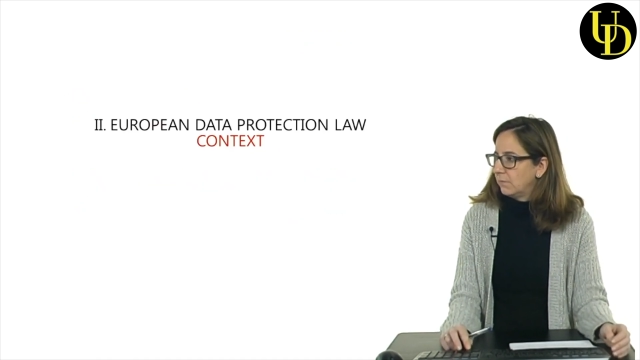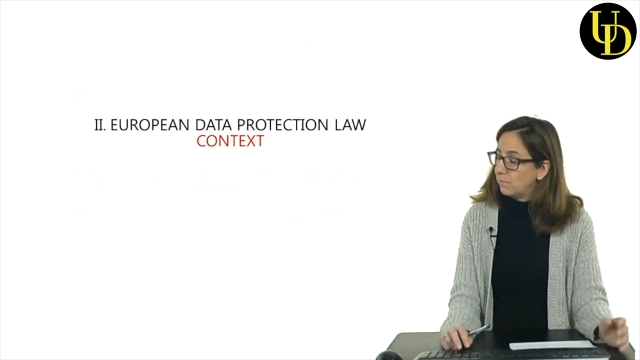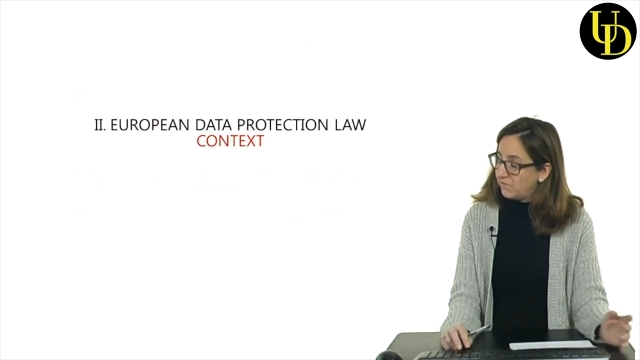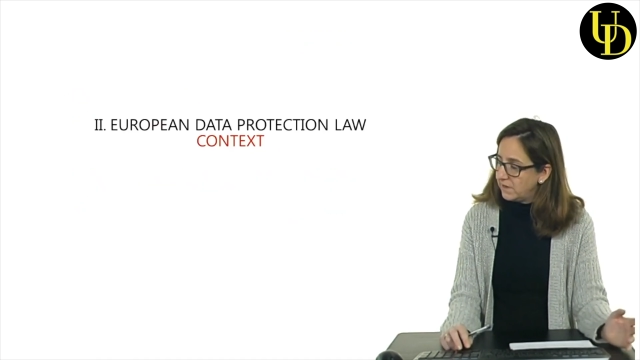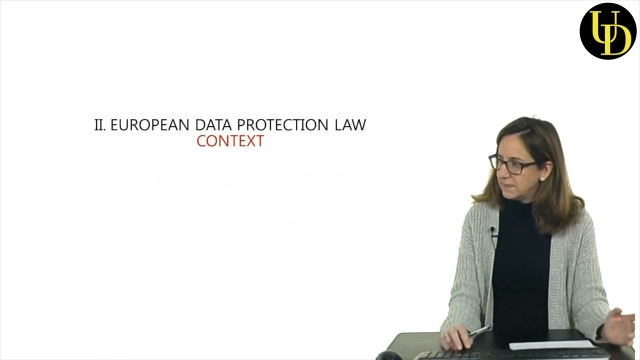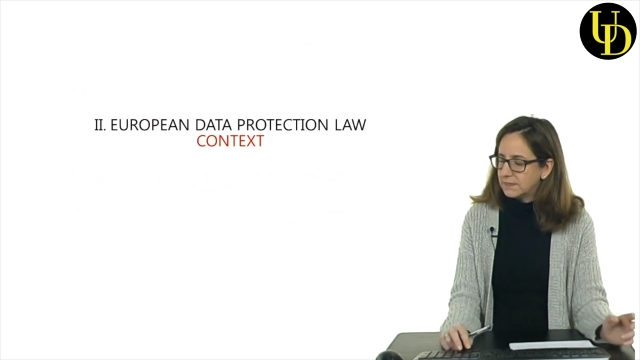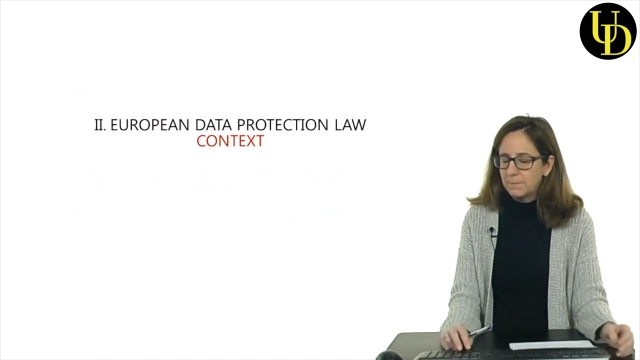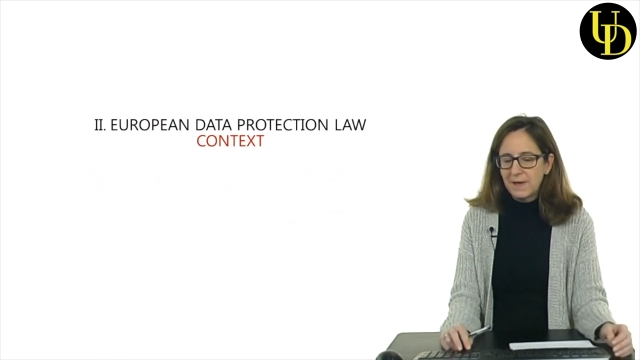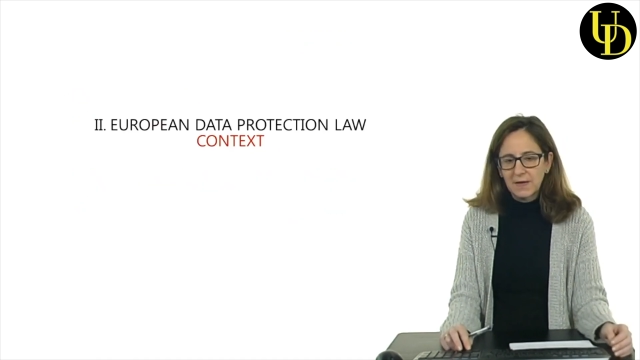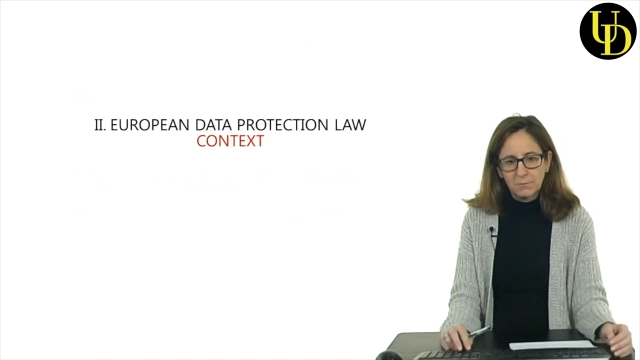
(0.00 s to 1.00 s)
finish the
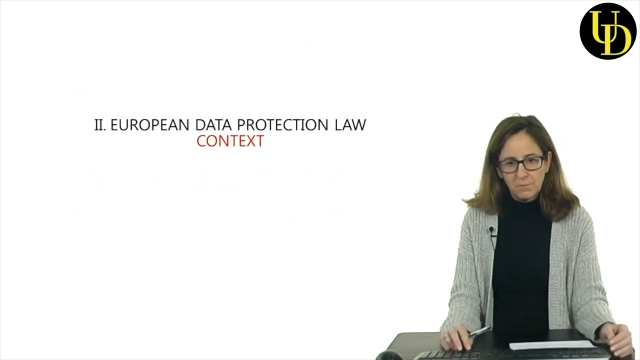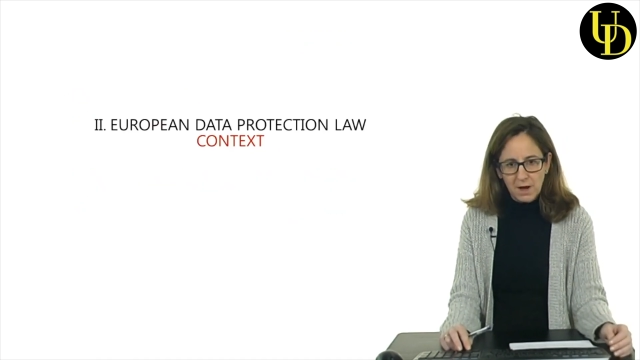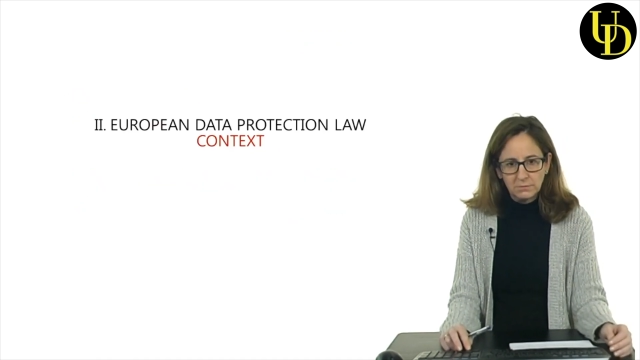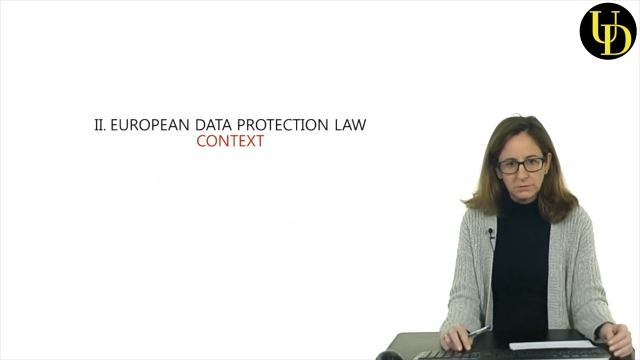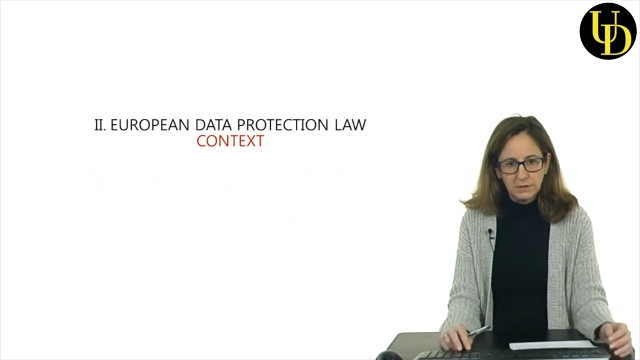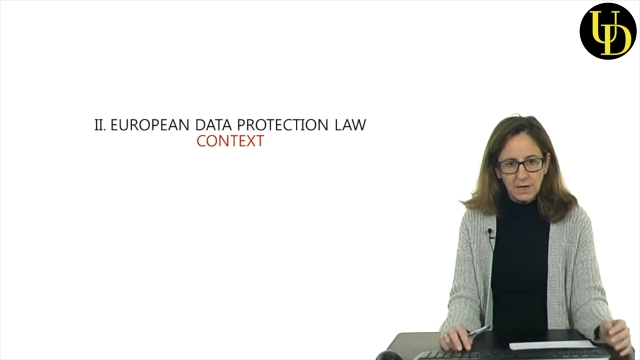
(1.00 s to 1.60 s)
background